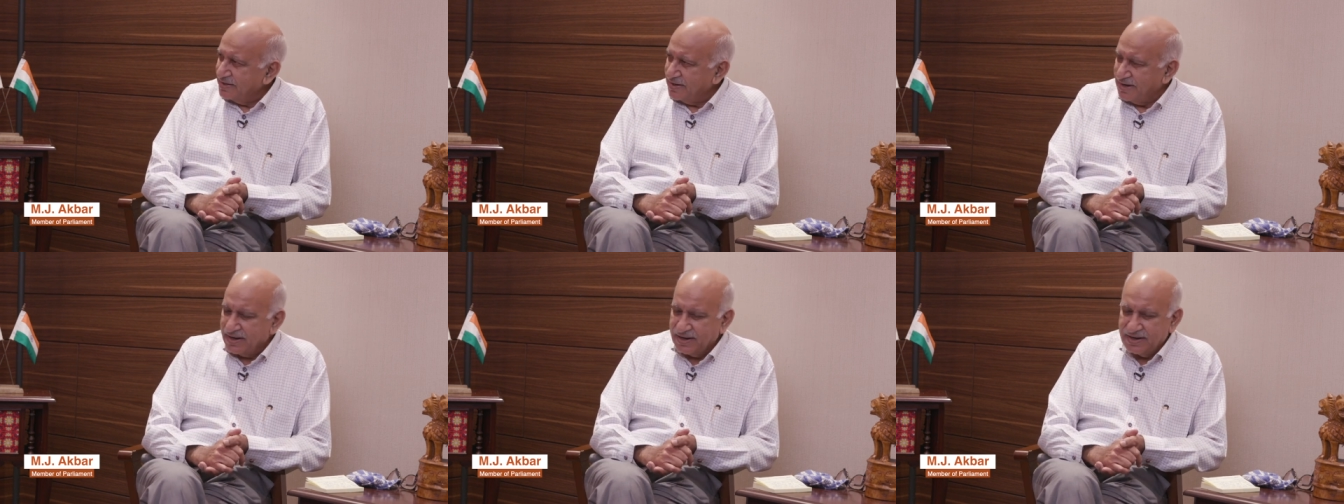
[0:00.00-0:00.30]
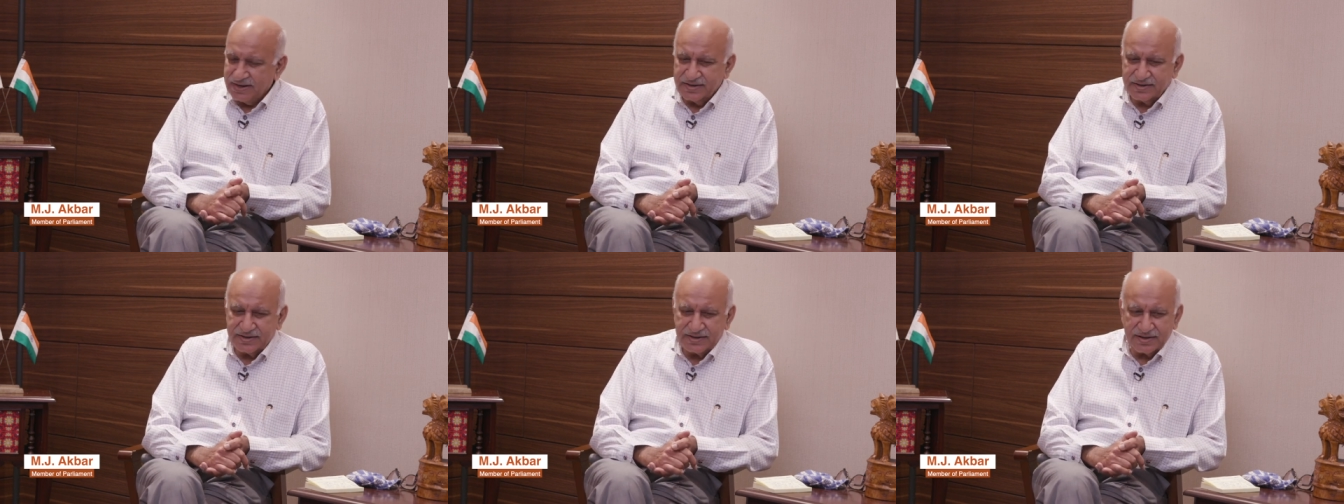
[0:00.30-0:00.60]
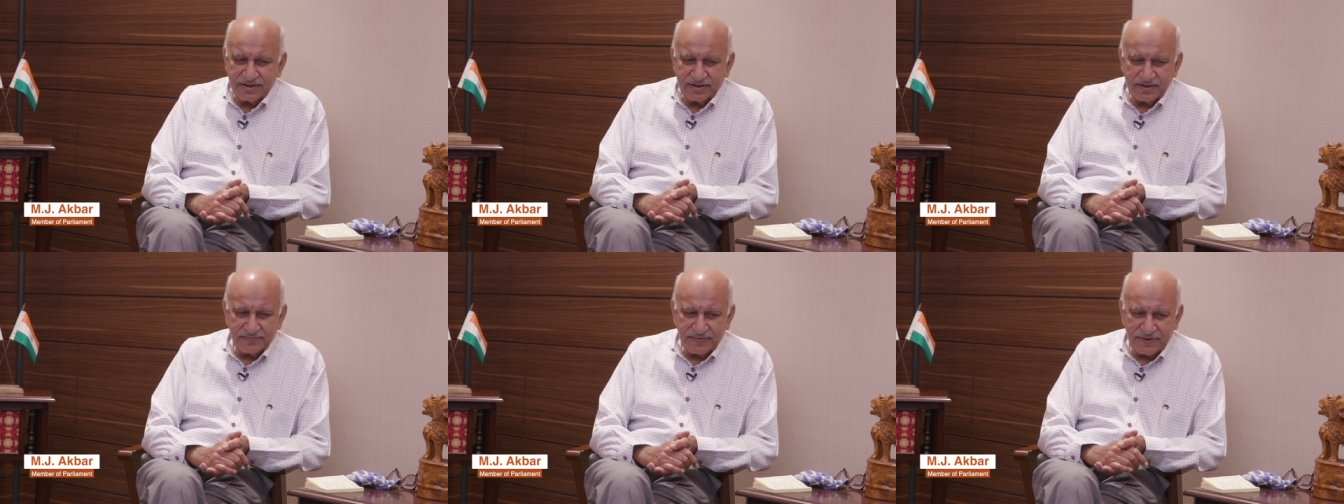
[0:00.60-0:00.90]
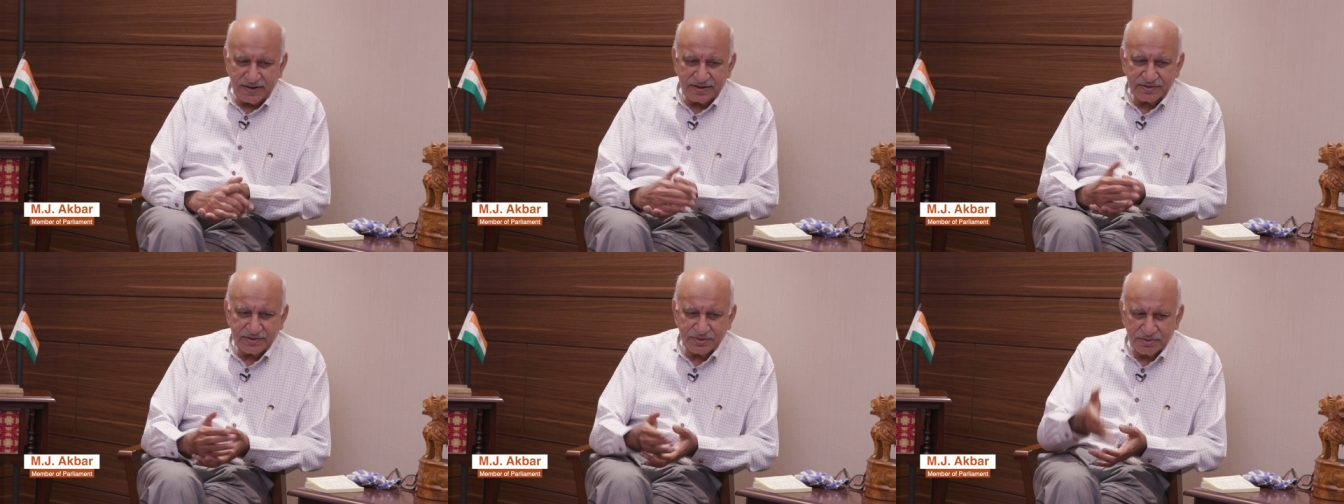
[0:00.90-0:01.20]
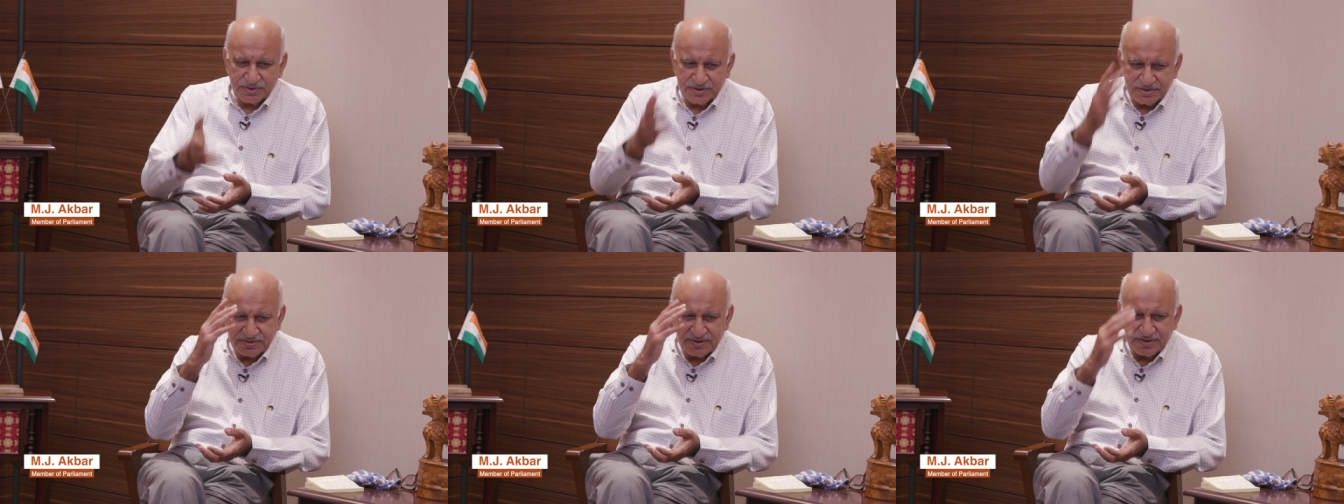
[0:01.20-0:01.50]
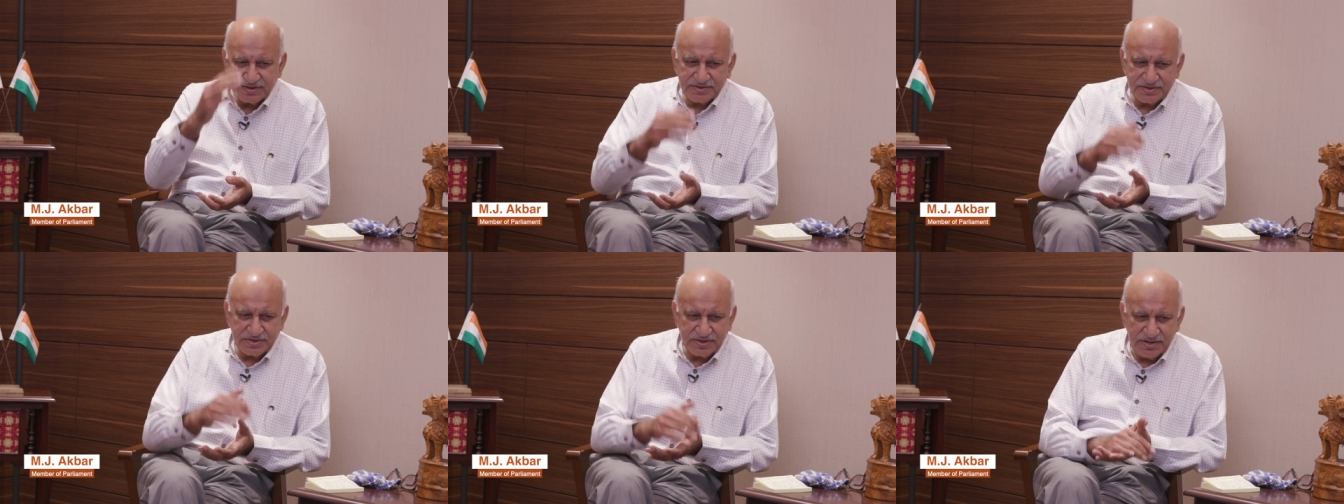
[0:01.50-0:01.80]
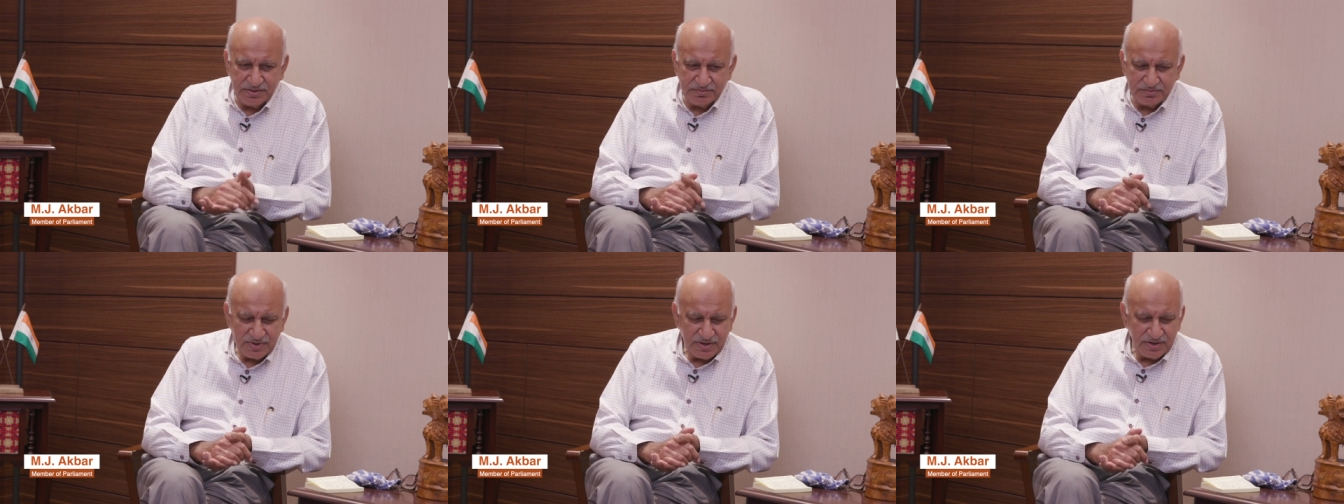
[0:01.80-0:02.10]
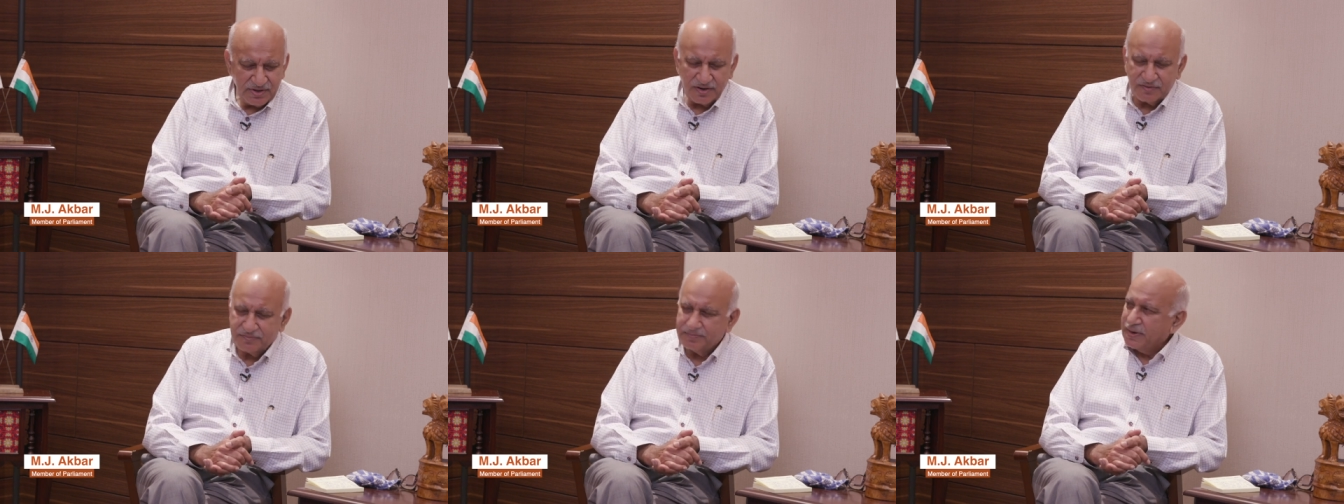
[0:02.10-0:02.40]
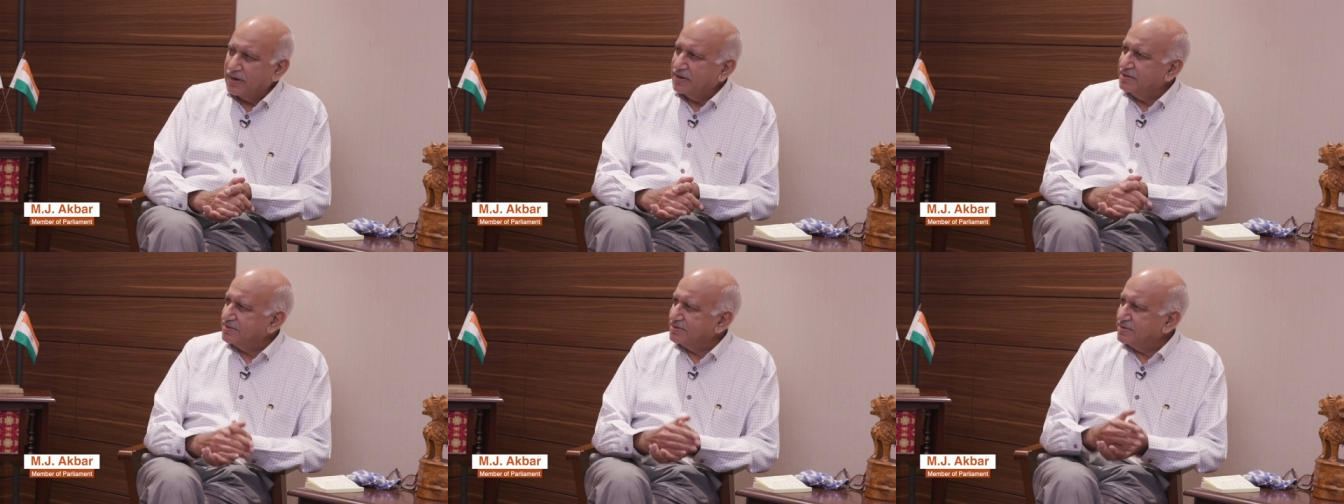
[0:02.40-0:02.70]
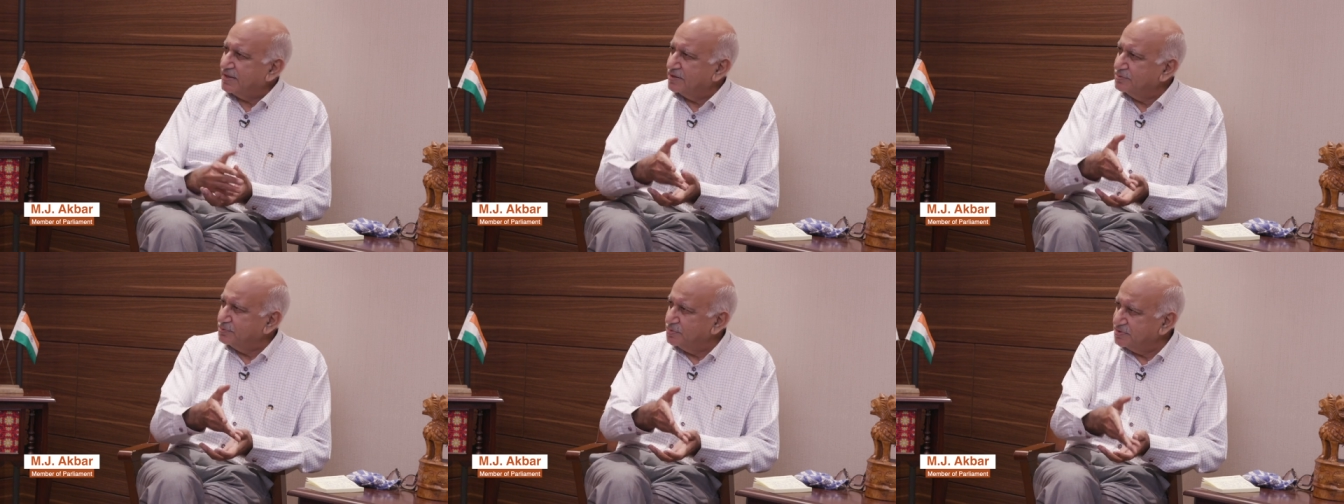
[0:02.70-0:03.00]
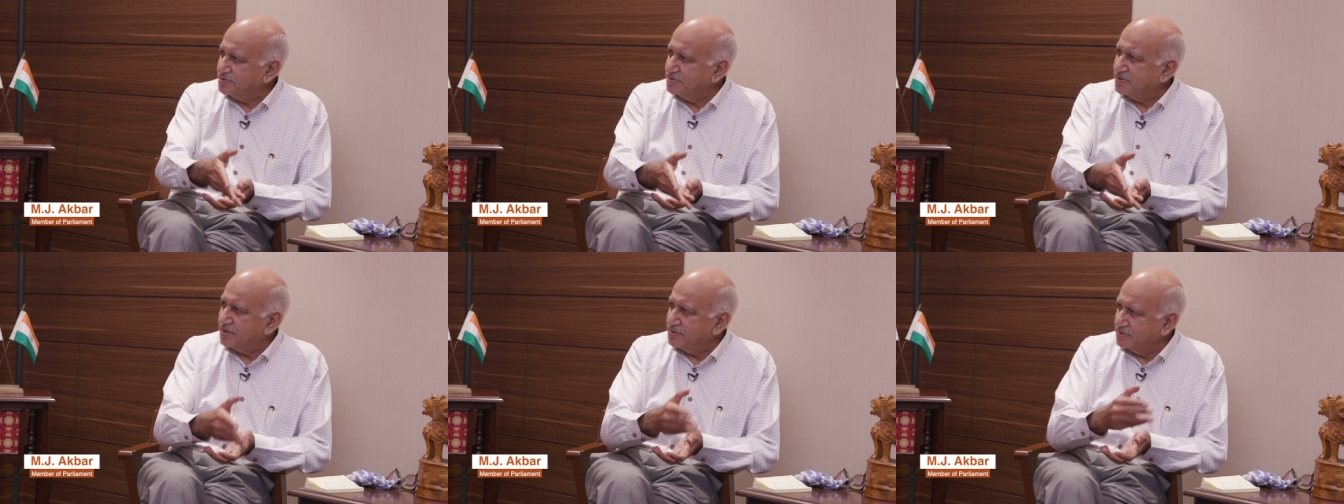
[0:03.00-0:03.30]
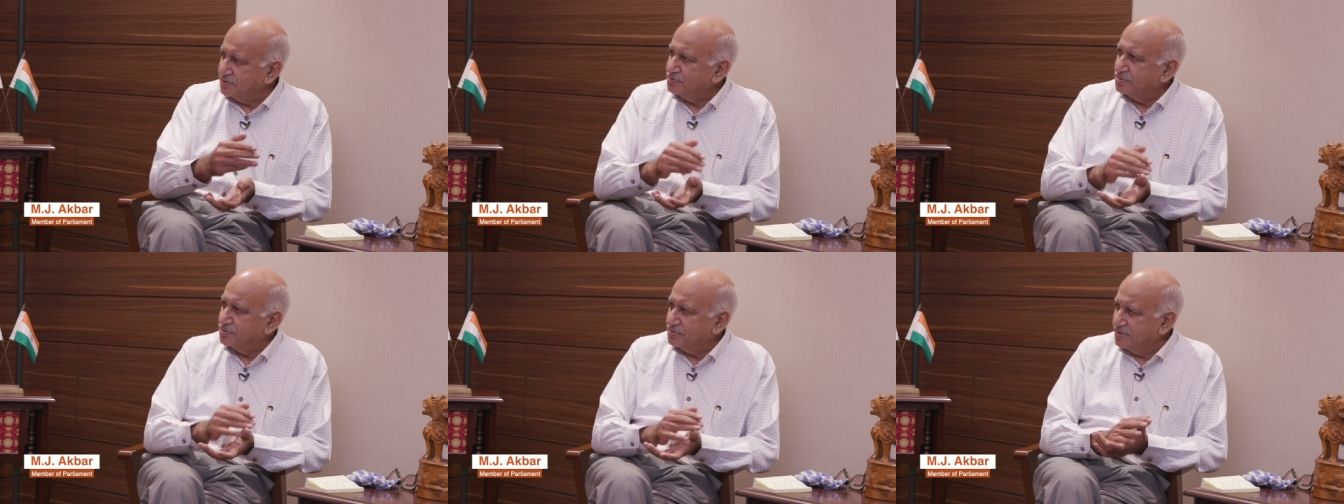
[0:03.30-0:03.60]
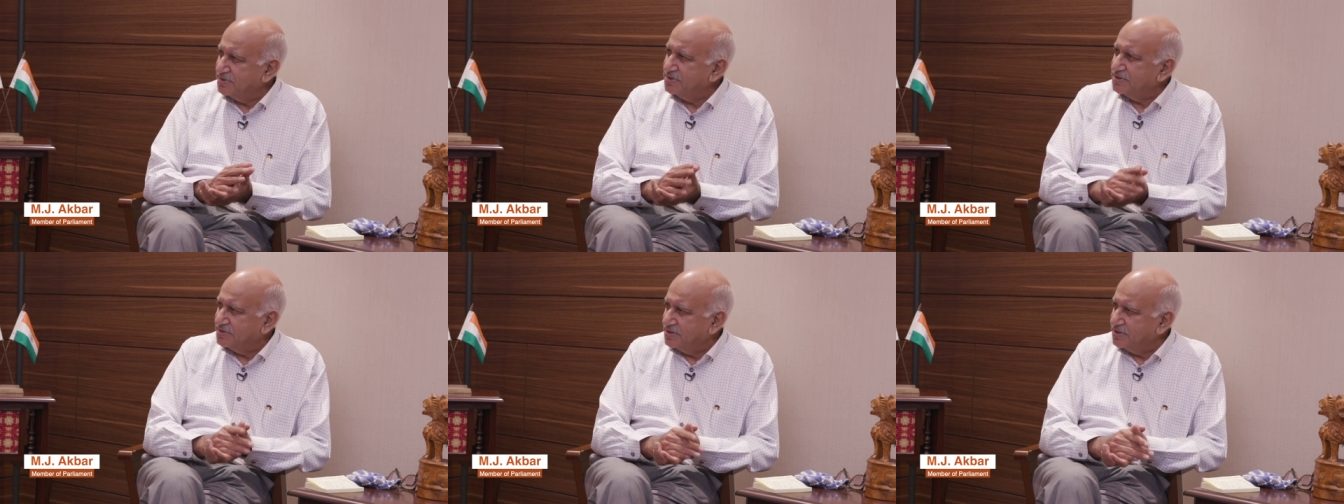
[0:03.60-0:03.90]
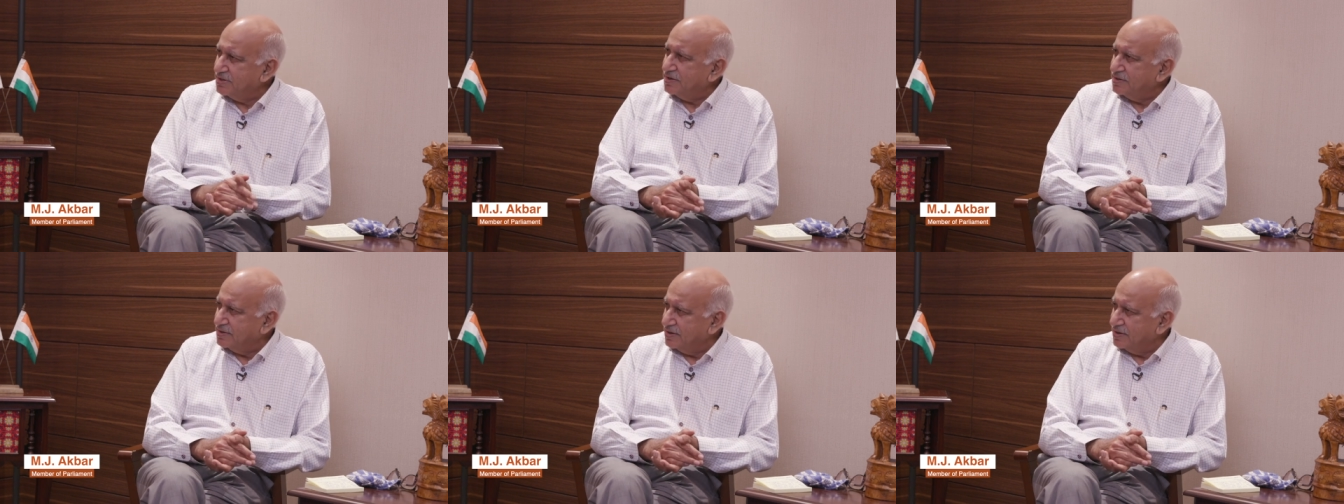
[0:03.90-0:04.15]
And in fact, the original dream of Pakistan was that it would reach here.